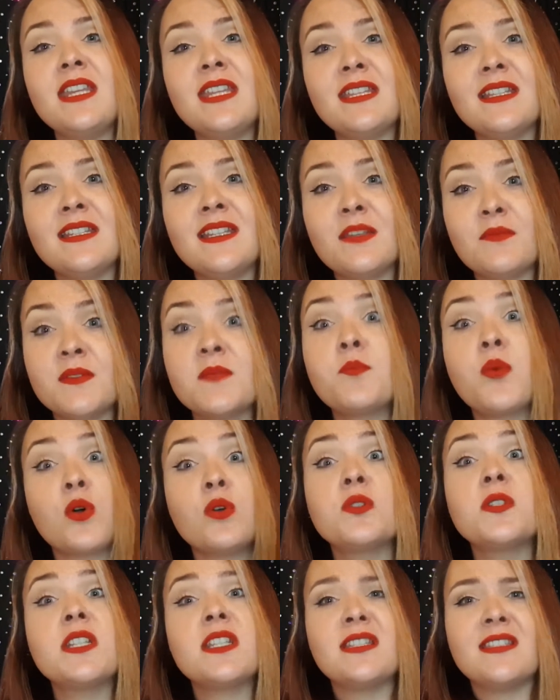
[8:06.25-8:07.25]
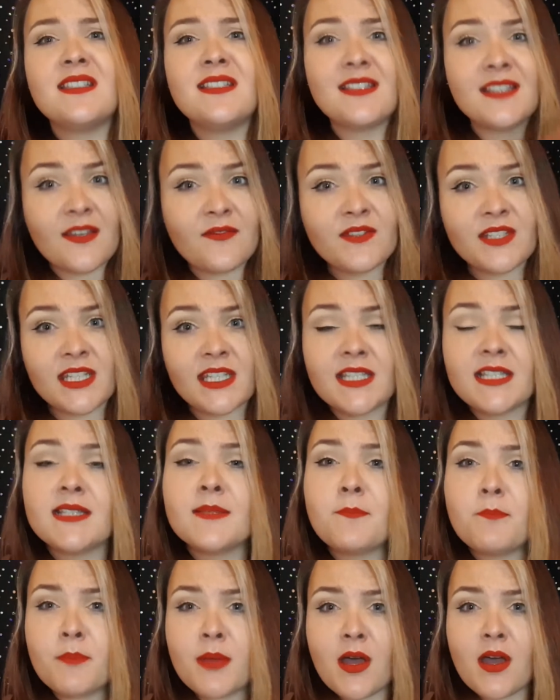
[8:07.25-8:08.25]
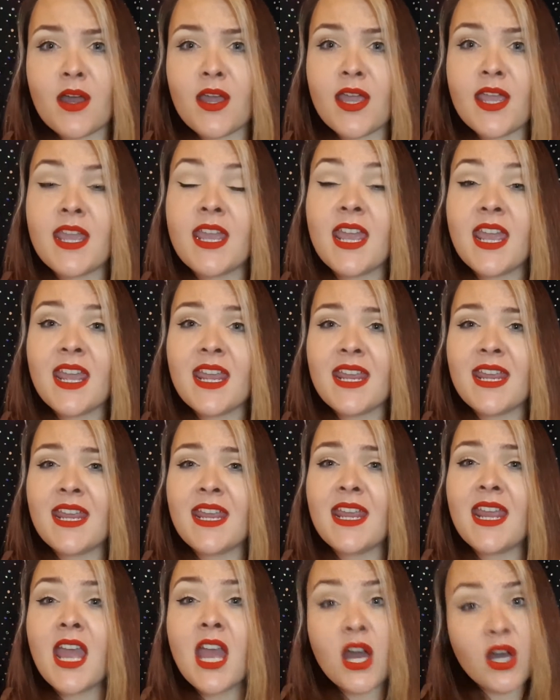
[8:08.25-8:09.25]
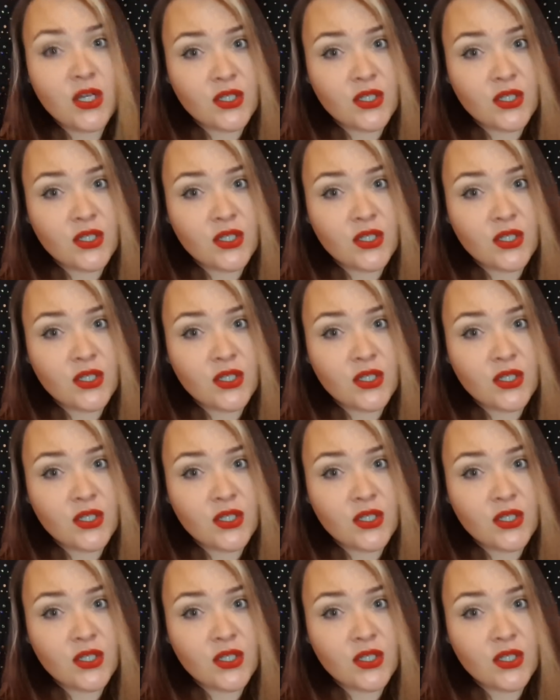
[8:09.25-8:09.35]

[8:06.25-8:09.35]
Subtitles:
It was bought in the 70s by an